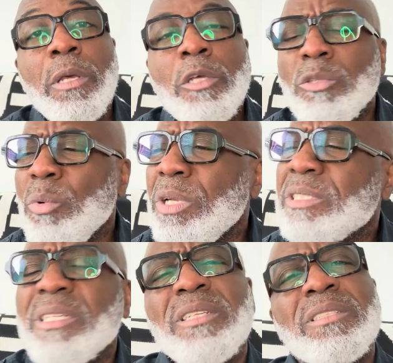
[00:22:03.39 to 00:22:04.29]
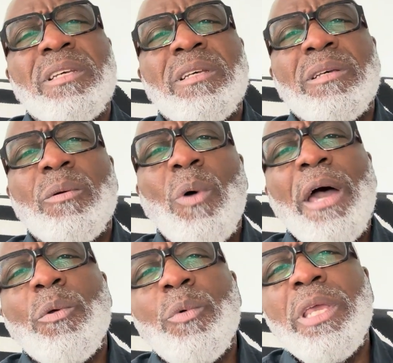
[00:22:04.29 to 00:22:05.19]
So what is this? Why
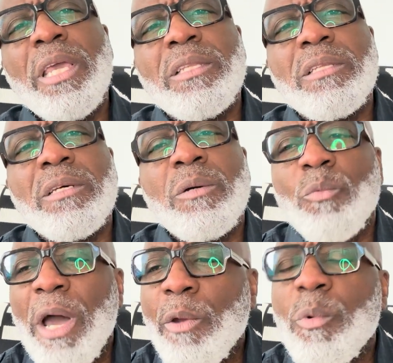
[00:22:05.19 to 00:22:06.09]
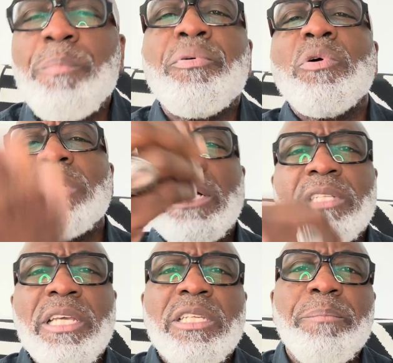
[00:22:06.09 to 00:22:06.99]
do we pull out to
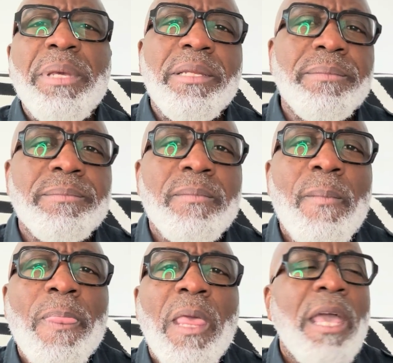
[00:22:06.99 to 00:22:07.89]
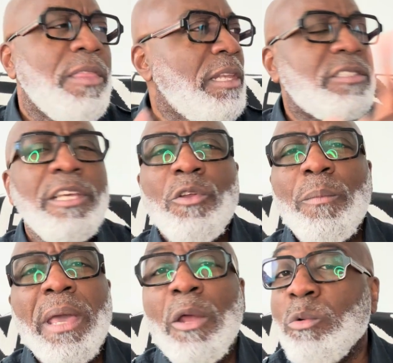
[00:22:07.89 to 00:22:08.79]
get the beating? And the Latino
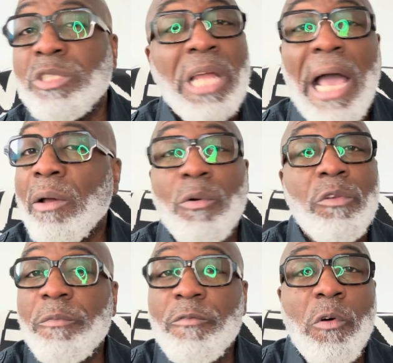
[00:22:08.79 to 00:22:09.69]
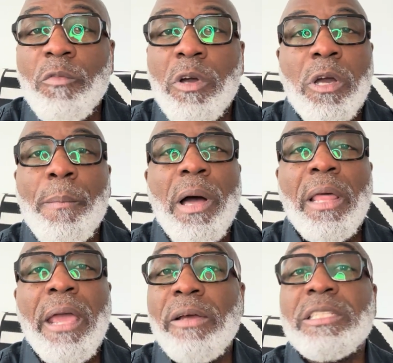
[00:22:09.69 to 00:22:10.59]
man who's not going to vote for Kamala
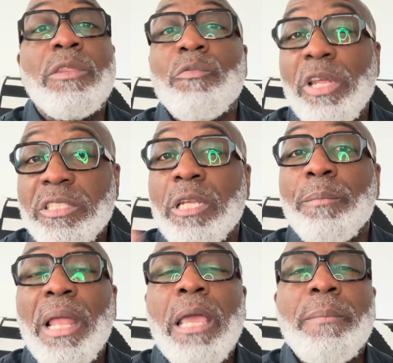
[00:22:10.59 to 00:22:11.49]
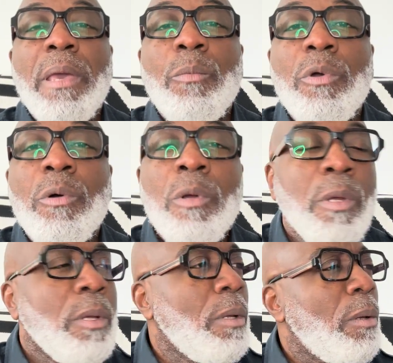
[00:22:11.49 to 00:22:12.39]
Harris at the rates that the black man will,
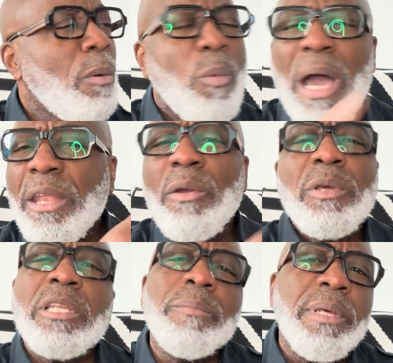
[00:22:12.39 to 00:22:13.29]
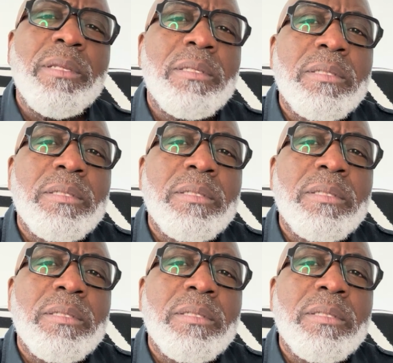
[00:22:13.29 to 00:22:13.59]
why they don't get the beating?